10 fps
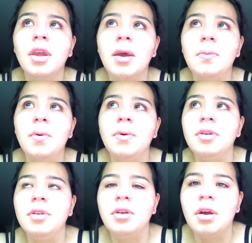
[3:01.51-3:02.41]
Amber went
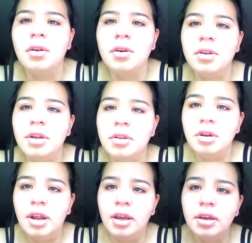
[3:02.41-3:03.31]
to the doctor's
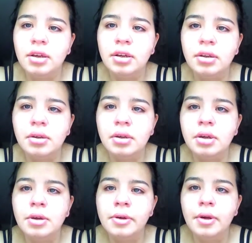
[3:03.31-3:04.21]
yesterday,
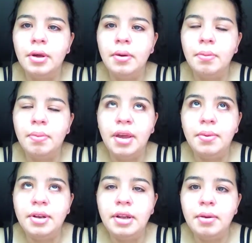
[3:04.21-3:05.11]
and
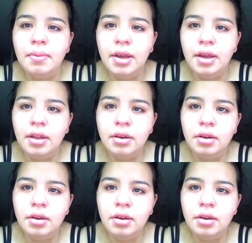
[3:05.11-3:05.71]
baby didn't make it.